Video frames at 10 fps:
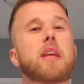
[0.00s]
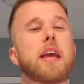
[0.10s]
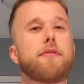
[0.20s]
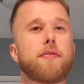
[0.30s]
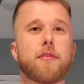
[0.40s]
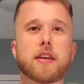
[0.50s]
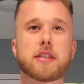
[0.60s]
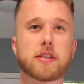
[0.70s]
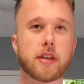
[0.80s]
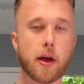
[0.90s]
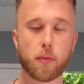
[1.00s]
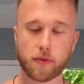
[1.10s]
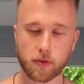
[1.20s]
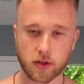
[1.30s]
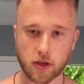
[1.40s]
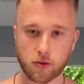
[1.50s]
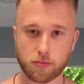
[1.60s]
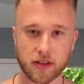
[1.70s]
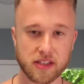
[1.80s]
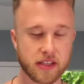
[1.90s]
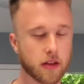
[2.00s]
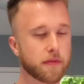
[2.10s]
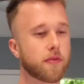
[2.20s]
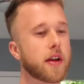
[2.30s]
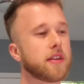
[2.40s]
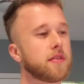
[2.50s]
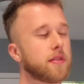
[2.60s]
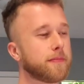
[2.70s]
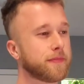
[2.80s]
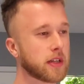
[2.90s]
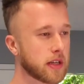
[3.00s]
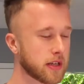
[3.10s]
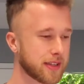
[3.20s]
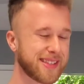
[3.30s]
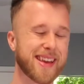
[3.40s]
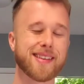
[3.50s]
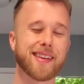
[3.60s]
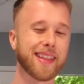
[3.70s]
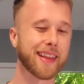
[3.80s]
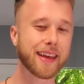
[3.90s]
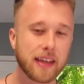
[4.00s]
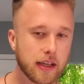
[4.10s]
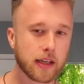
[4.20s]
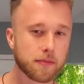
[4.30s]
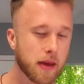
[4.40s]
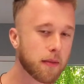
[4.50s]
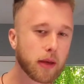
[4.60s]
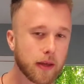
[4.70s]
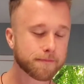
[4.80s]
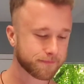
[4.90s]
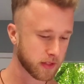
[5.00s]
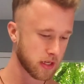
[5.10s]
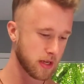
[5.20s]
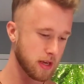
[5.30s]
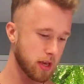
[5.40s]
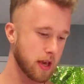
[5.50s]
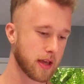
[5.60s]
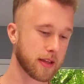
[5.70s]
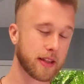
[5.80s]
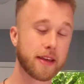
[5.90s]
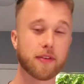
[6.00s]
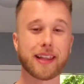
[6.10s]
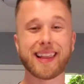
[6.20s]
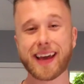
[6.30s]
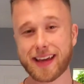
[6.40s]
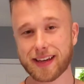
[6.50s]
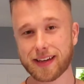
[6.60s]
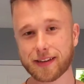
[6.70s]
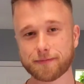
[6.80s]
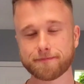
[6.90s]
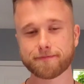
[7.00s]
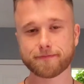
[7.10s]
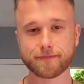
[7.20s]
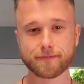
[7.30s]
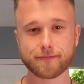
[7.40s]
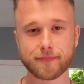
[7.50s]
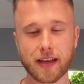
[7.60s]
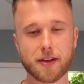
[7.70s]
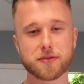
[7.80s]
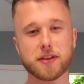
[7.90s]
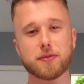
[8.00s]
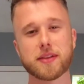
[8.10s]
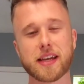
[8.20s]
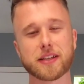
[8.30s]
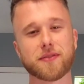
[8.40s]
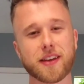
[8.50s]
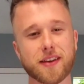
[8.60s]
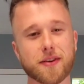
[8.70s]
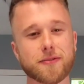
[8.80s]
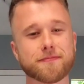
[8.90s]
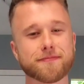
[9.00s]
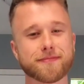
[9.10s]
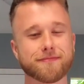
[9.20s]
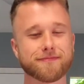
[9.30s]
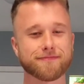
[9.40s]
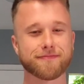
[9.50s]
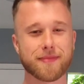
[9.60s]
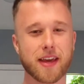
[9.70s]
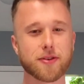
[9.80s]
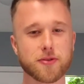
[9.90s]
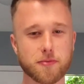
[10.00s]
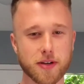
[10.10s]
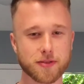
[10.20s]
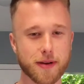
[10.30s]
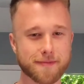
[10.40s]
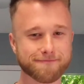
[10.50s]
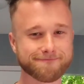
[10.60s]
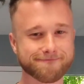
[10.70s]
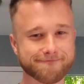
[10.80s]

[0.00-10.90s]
If this is helpful to you, please tell a friend. Send a link, maybe. Leave a like, and I'll see you in the next video. Thank you so much. Bye.